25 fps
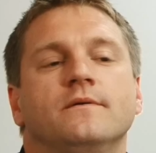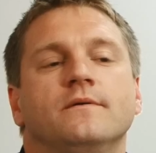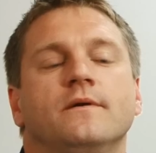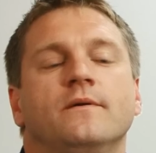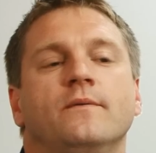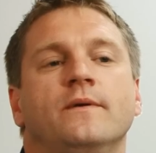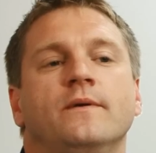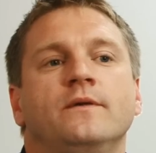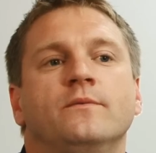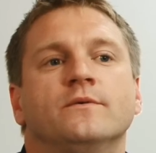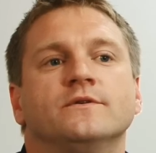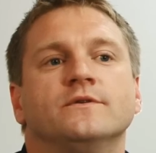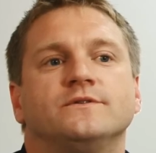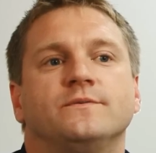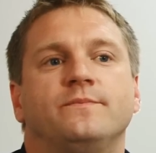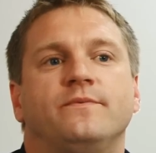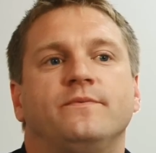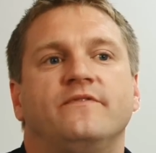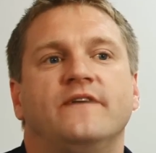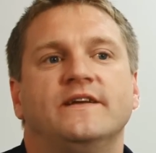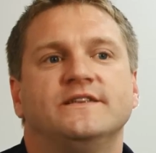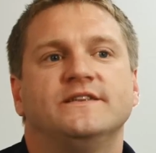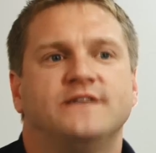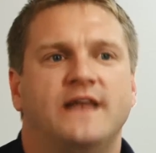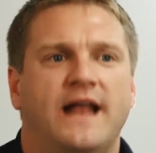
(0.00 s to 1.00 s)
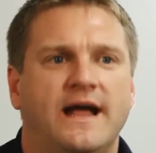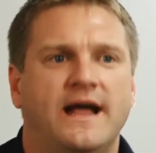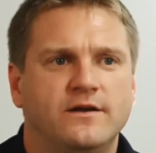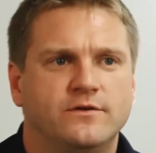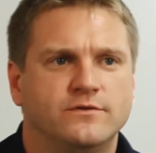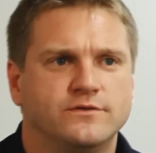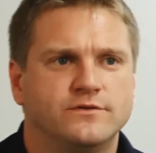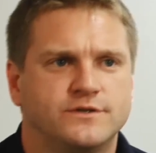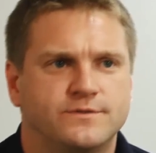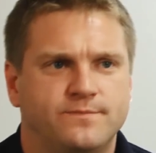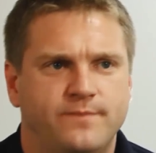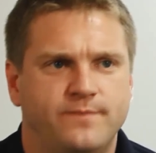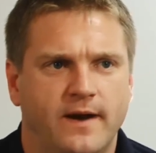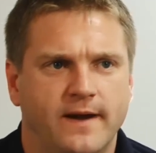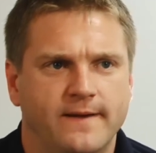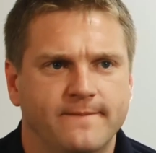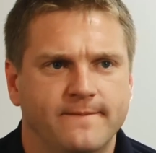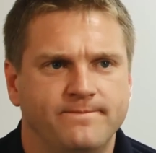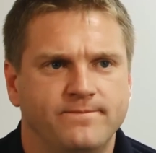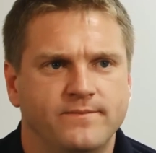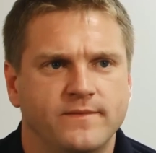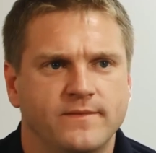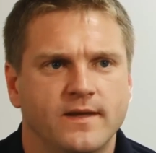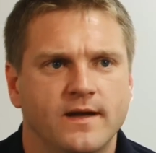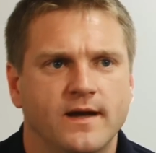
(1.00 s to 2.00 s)
when you want to prevent an ankle
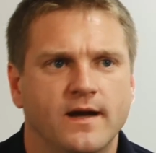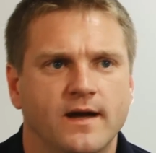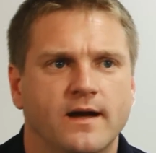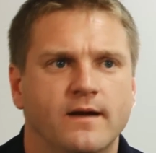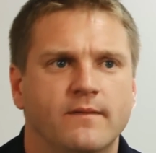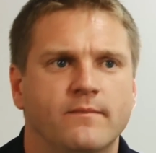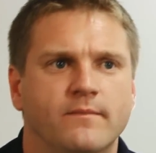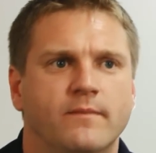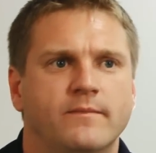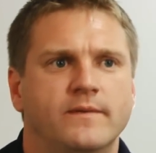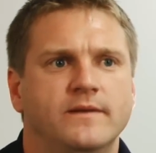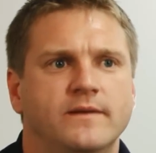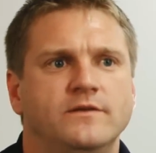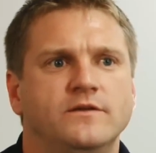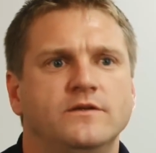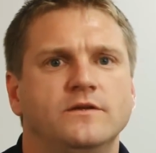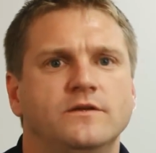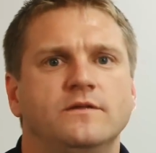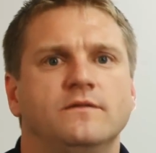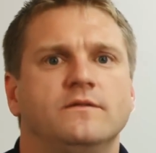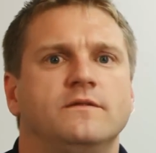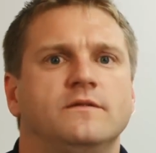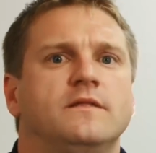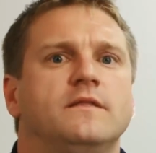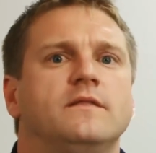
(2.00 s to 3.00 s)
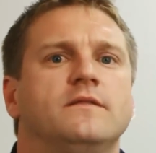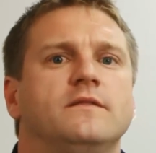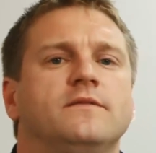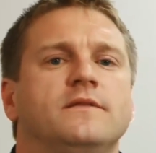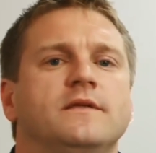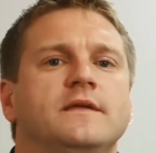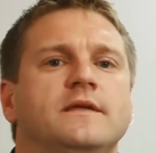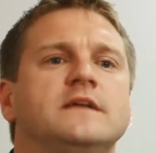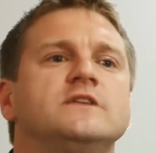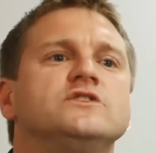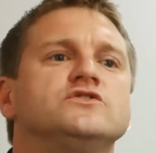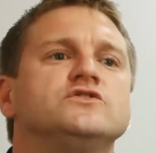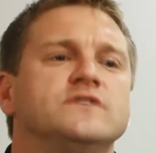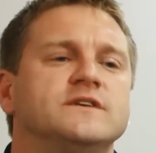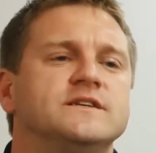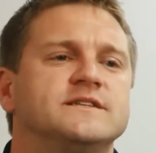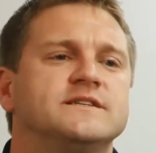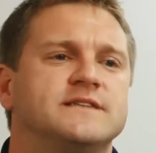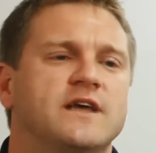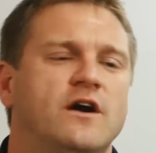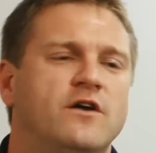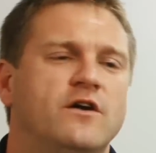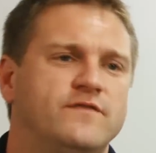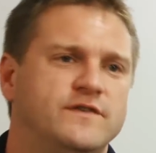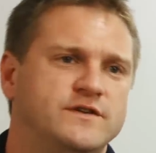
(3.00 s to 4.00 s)
sprain, I mean, the injury
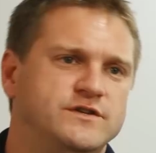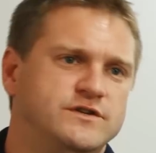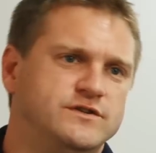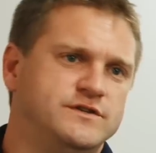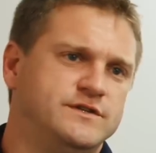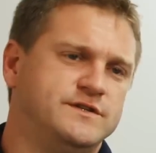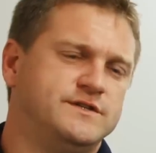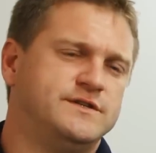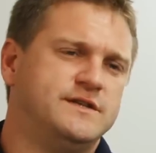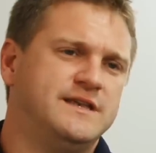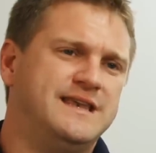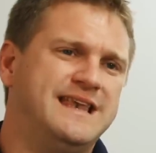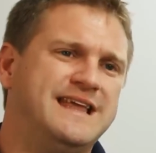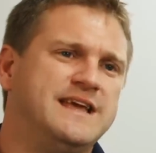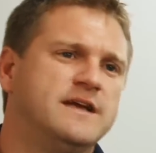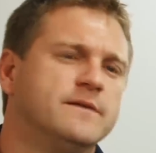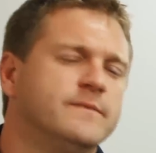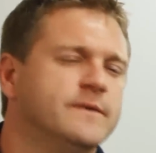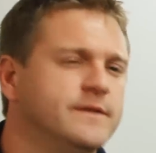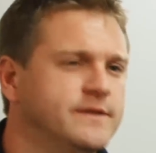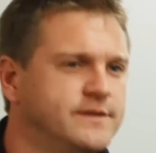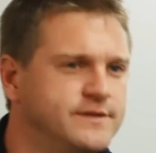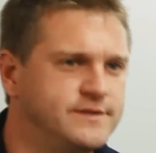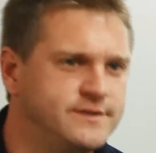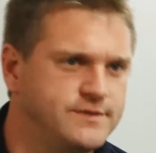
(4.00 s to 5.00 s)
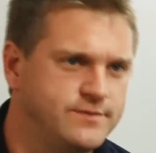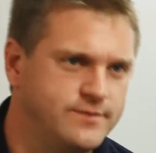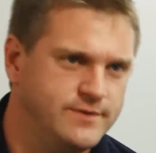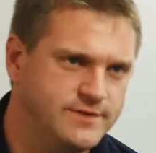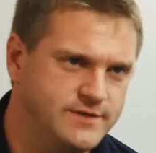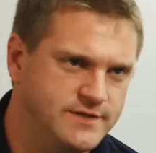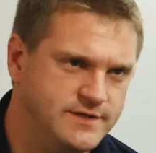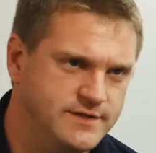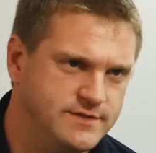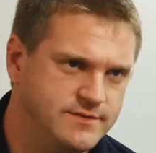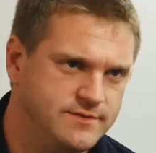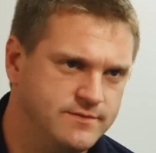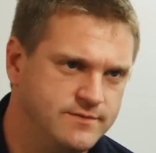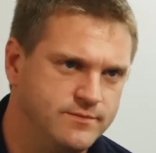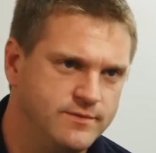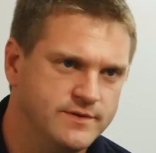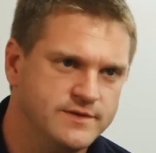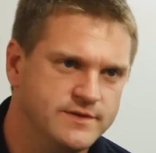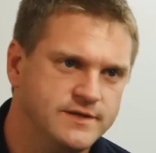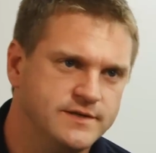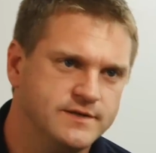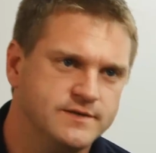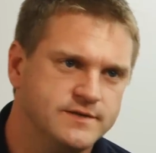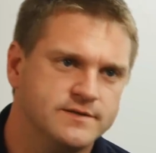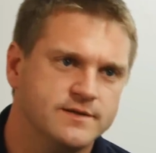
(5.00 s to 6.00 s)
itself is usually to ligaments,
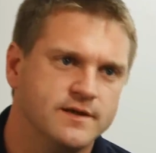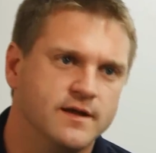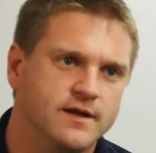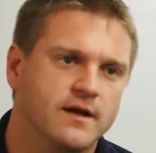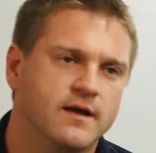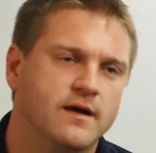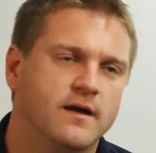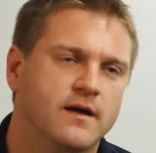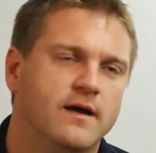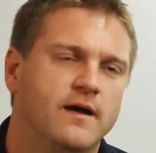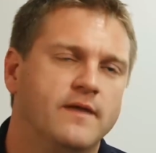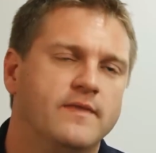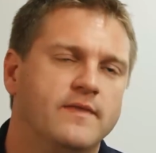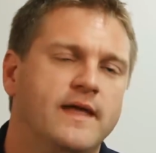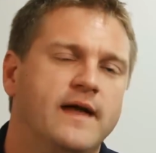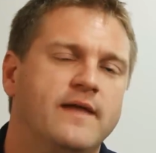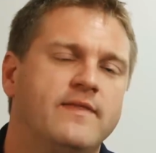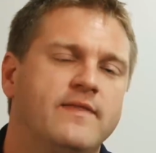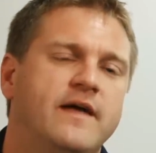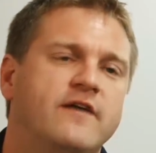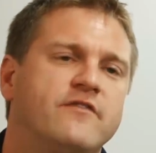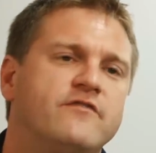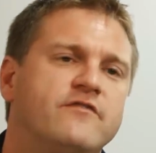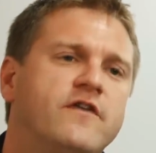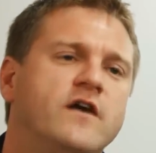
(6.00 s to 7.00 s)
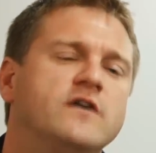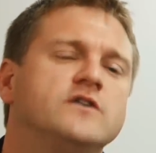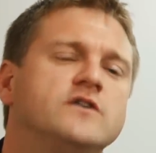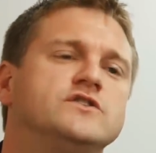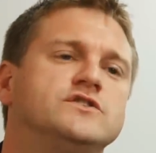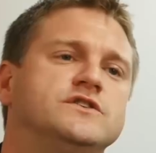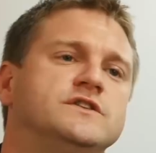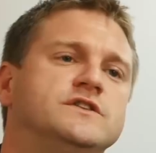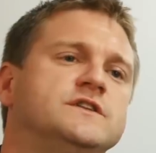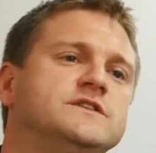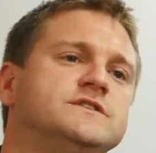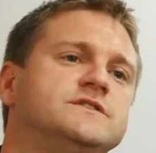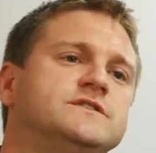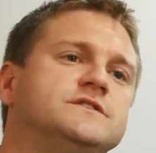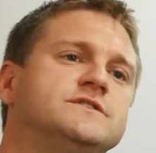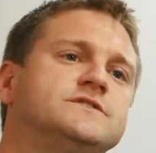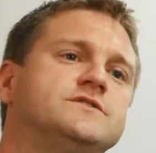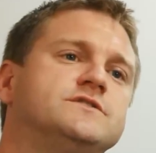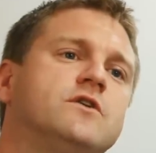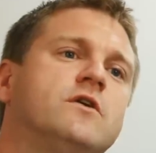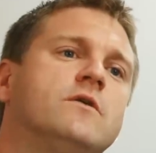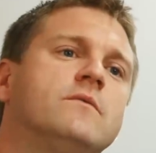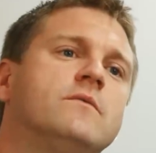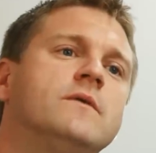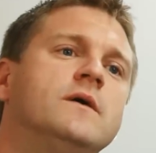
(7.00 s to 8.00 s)
and their function is to
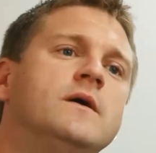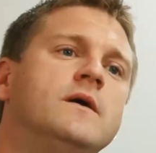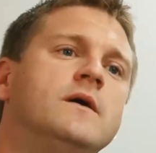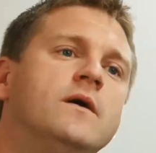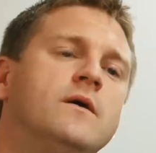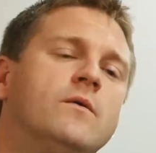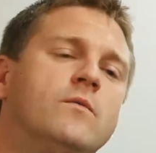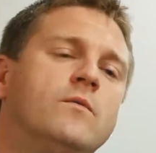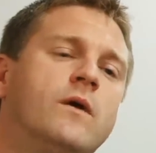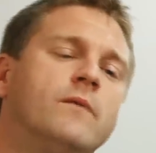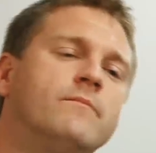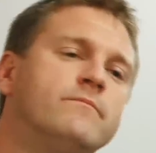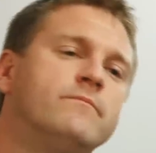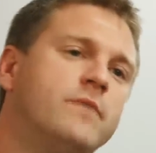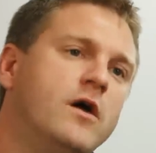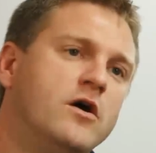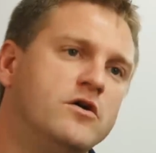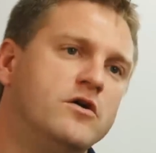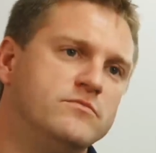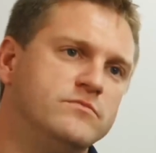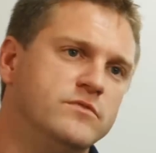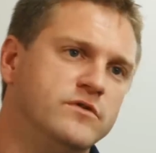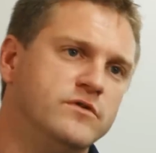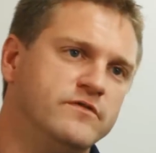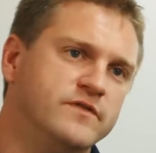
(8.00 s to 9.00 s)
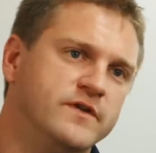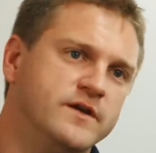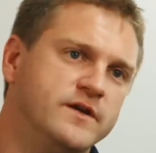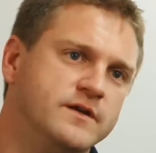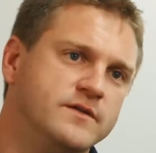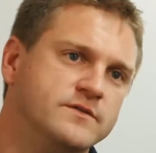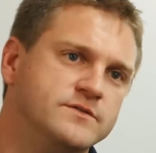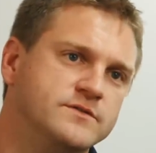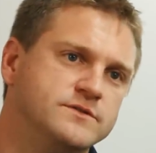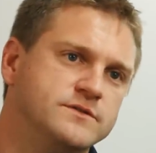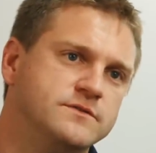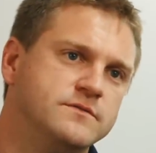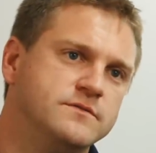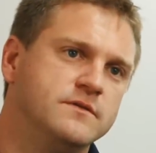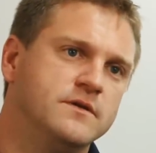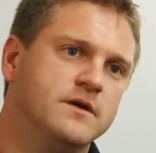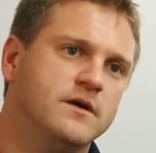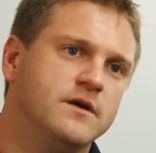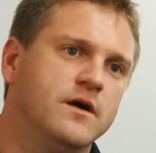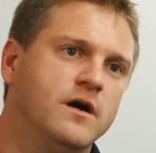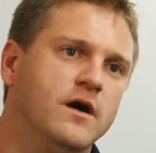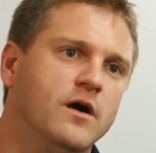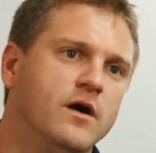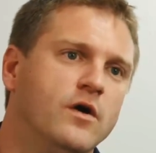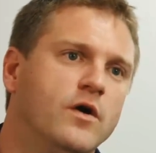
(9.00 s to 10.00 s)
stop one bone moving
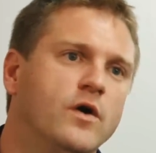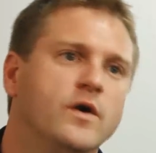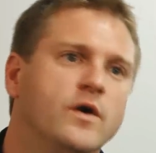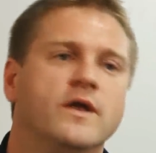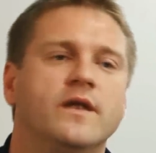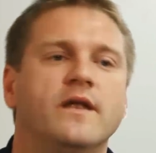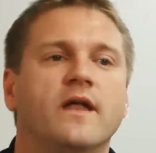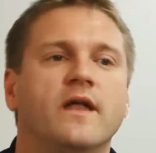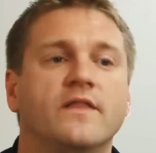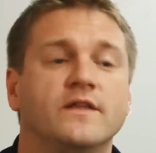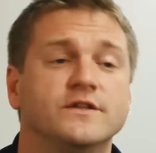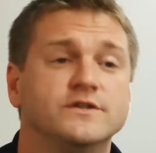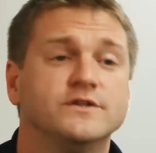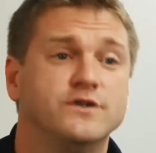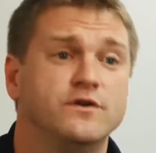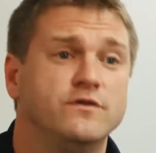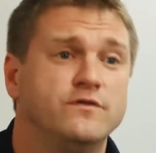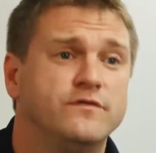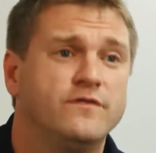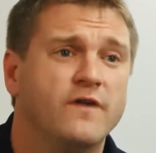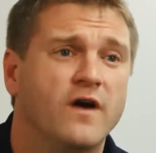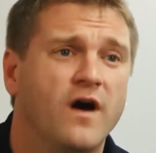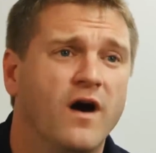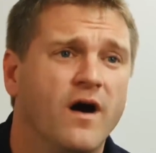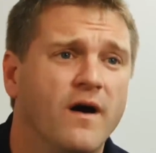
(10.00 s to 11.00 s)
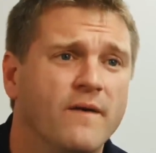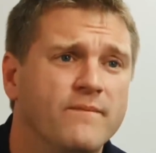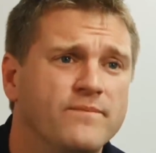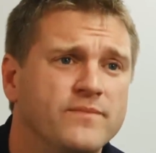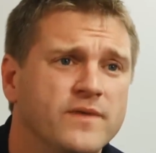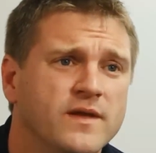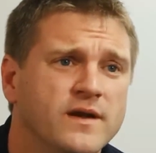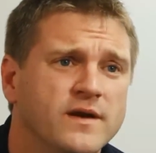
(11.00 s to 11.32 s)
on another too far.